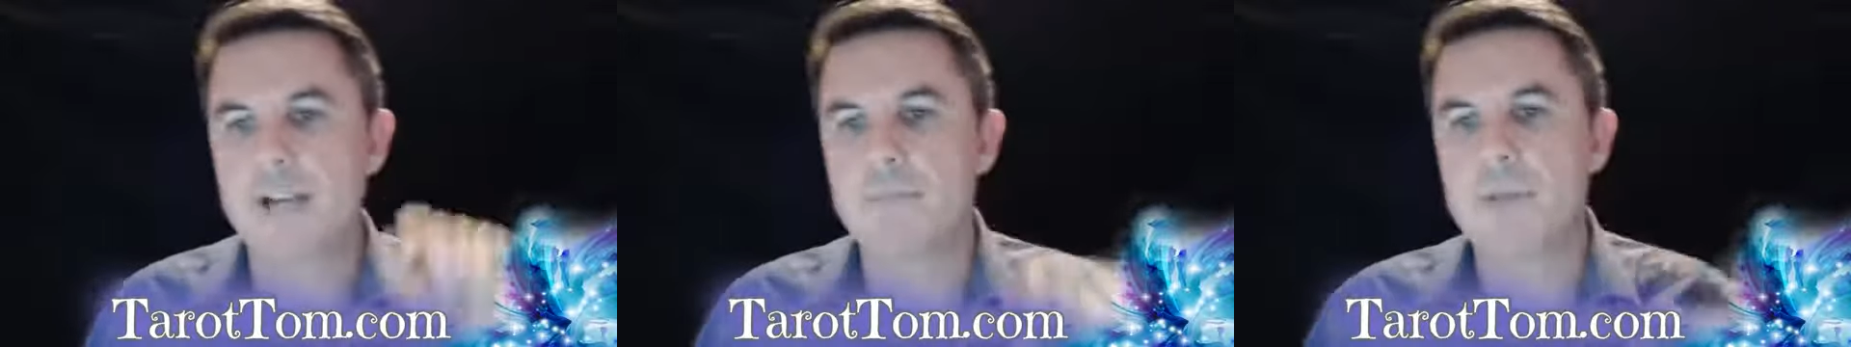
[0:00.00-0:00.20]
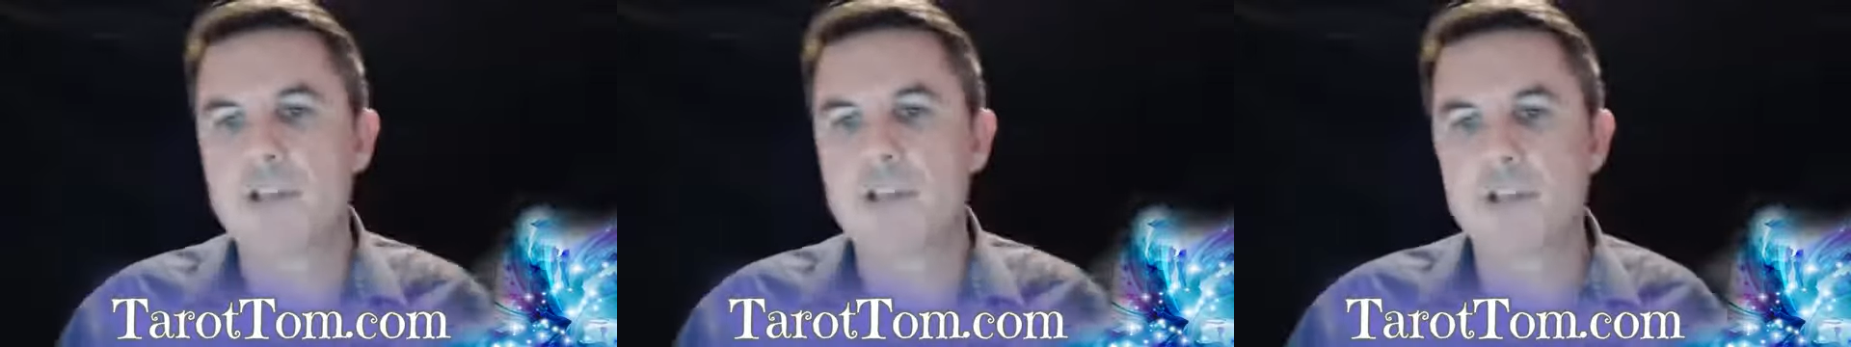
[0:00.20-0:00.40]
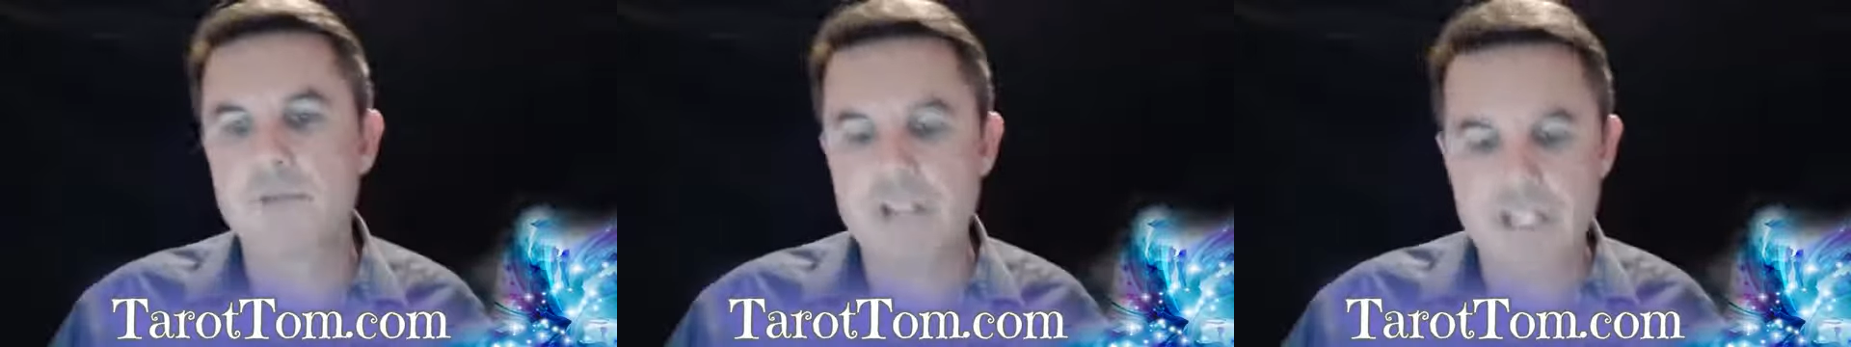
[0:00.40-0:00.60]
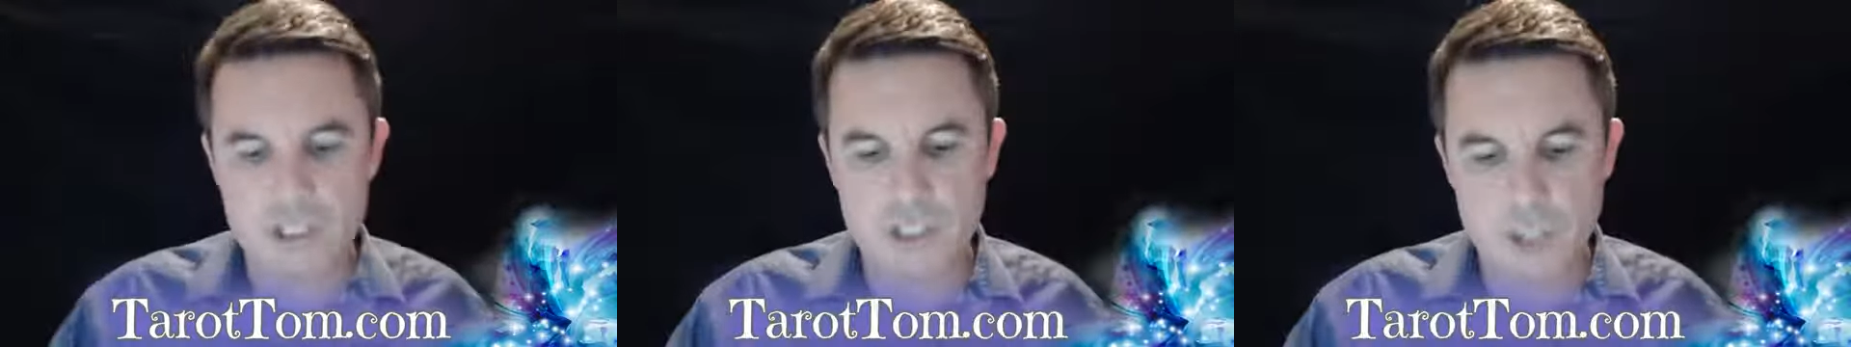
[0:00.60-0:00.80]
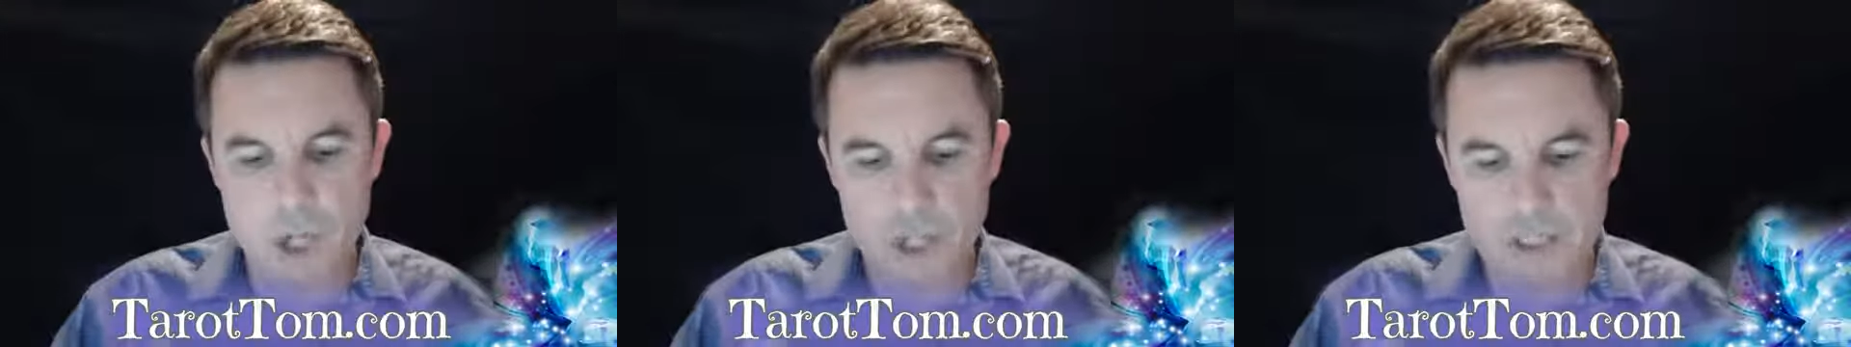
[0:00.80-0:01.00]
But Serena
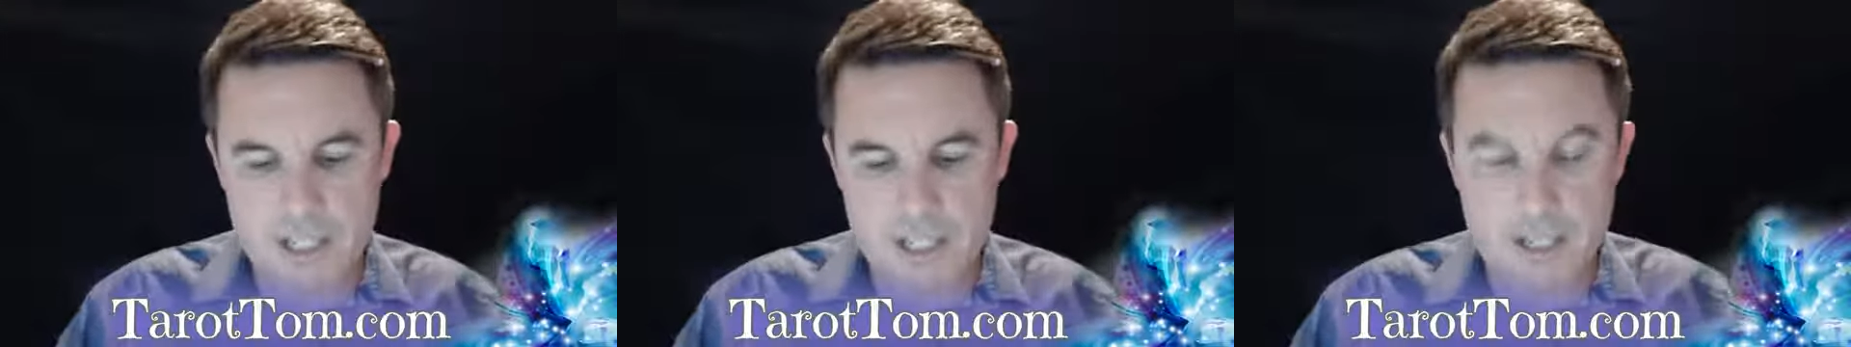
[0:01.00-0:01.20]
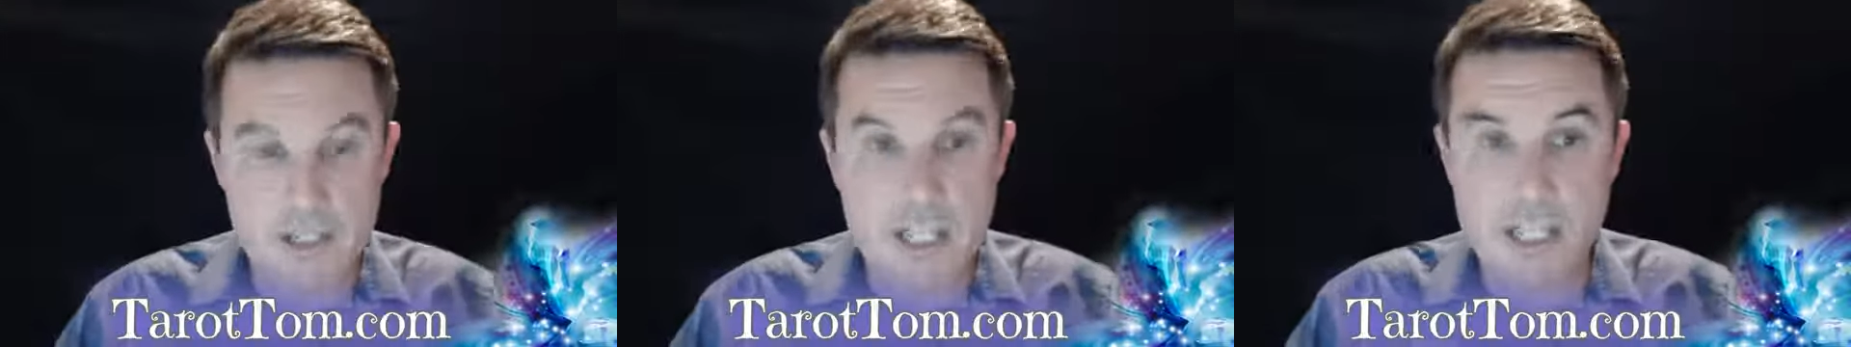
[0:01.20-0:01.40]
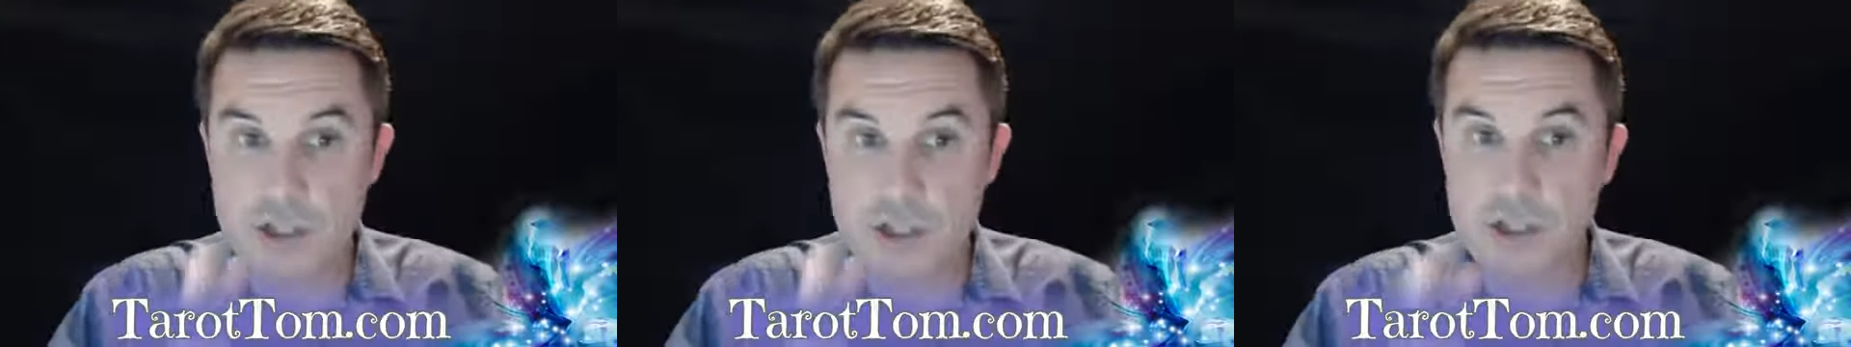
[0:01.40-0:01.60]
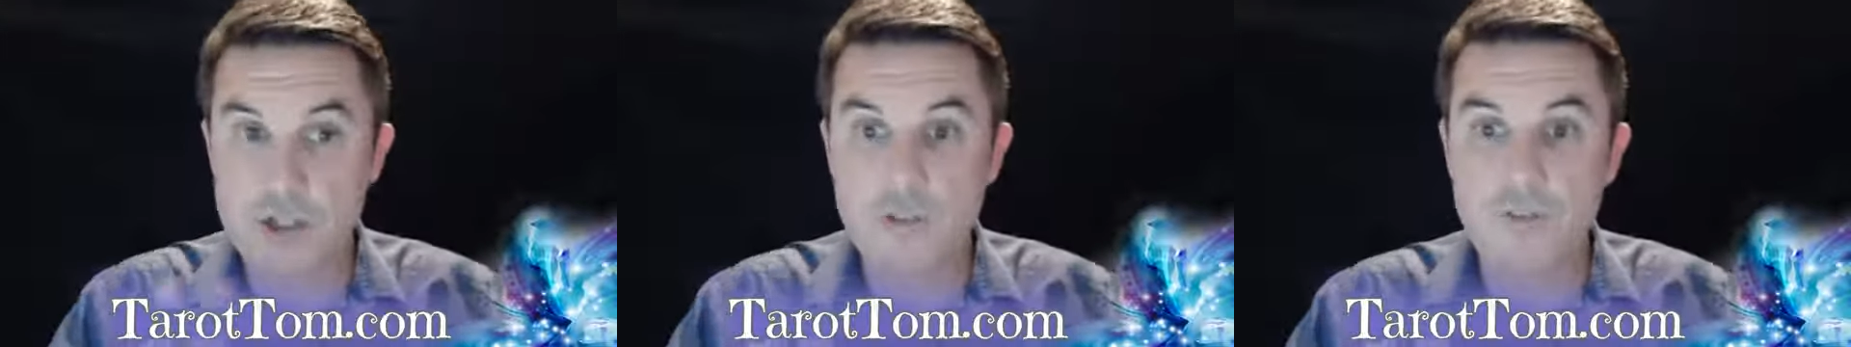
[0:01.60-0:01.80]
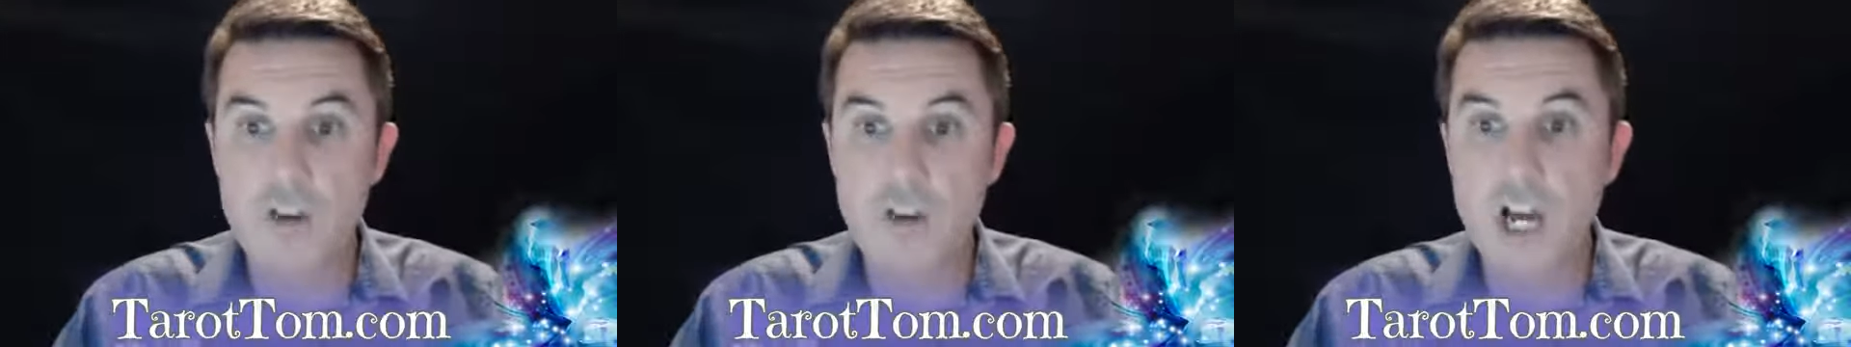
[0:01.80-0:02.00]
Dodd, let's do you
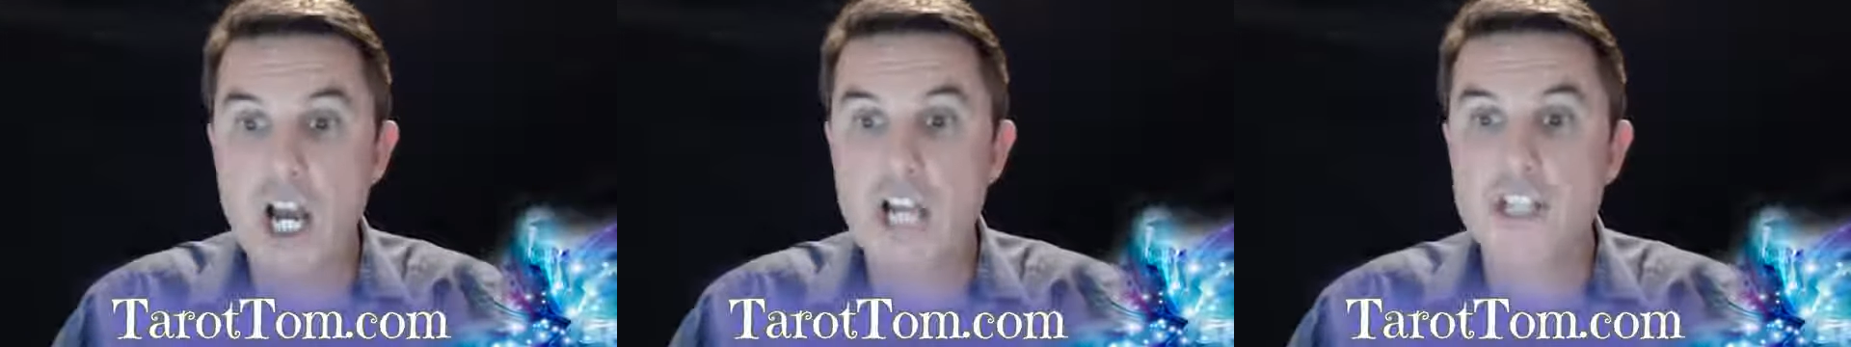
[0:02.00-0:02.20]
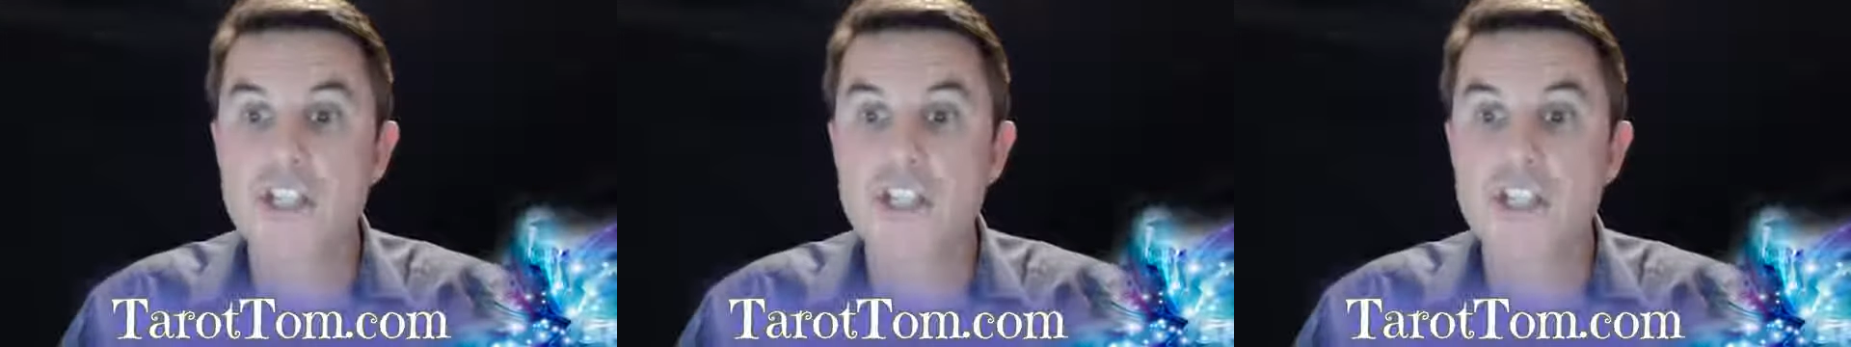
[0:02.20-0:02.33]
first.